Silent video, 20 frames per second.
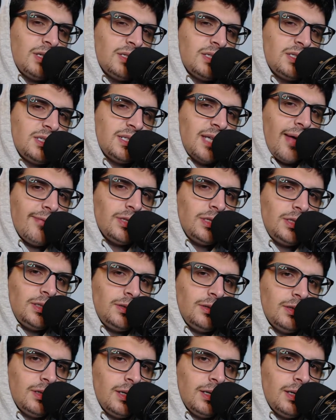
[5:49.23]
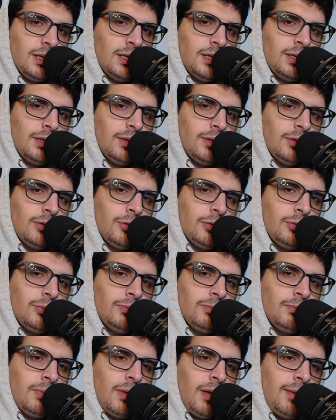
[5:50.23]
and 7,
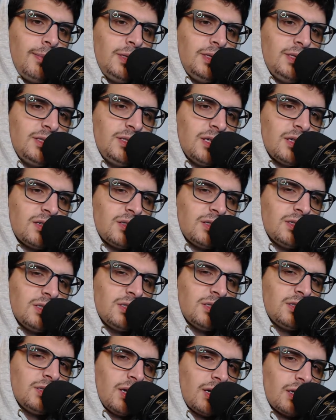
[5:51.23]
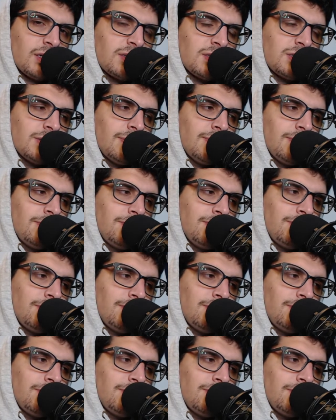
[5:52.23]
maybe 6 and 6.